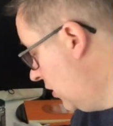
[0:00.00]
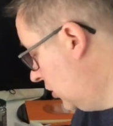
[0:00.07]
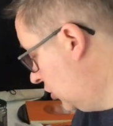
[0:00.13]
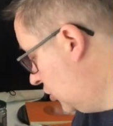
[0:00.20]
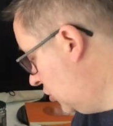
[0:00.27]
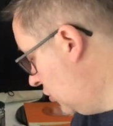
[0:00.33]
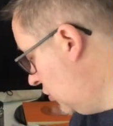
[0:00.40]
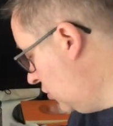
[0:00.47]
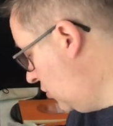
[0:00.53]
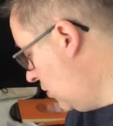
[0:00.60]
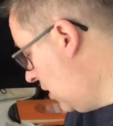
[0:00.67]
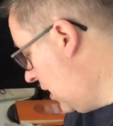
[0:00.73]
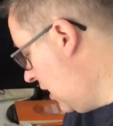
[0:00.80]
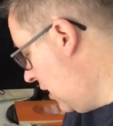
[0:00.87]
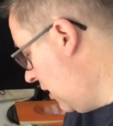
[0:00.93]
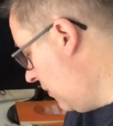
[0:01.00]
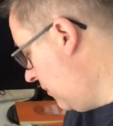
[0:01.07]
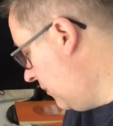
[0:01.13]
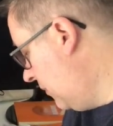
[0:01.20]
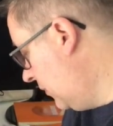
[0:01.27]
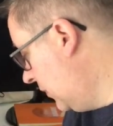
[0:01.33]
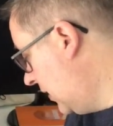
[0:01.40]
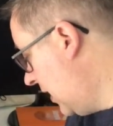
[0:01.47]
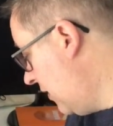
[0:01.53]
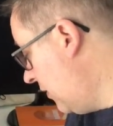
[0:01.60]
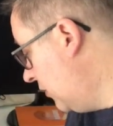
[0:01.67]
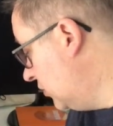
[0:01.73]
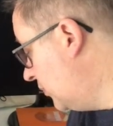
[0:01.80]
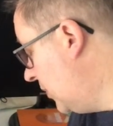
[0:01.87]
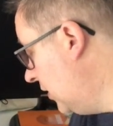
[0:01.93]
to get
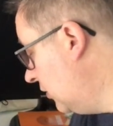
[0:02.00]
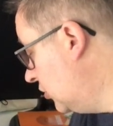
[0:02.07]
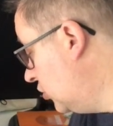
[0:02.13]
those built